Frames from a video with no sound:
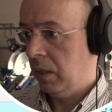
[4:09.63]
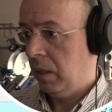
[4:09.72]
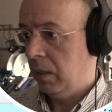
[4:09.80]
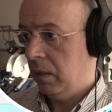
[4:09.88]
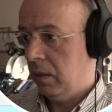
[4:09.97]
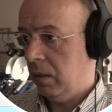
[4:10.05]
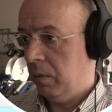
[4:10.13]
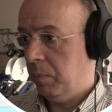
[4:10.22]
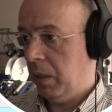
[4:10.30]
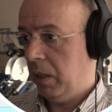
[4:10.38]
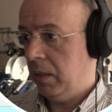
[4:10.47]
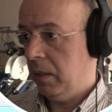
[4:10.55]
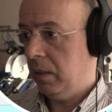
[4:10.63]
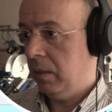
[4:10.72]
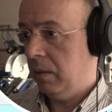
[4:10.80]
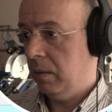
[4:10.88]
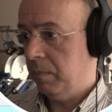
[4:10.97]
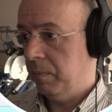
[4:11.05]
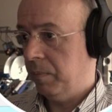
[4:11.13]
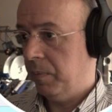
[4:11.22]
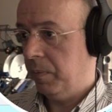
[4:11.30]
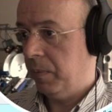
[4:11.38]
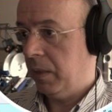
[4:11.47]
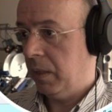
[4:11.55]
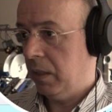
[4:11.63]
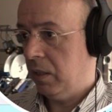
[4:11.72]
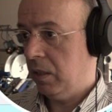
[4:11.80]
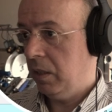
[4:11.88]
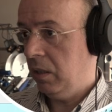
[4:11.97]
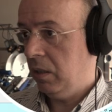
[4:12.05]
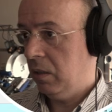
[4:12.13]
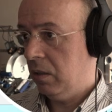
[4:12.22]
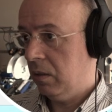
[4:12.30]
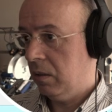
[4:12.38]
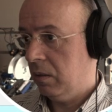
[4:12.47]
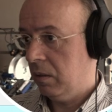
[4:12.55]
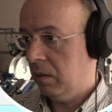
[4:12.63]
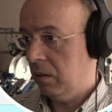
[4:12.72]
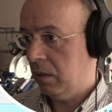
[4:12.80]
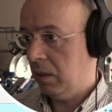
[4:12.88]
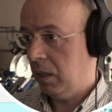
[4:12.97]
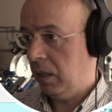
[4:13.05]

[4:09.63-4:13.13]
Here, I'll make another rotation and lower the model slightly,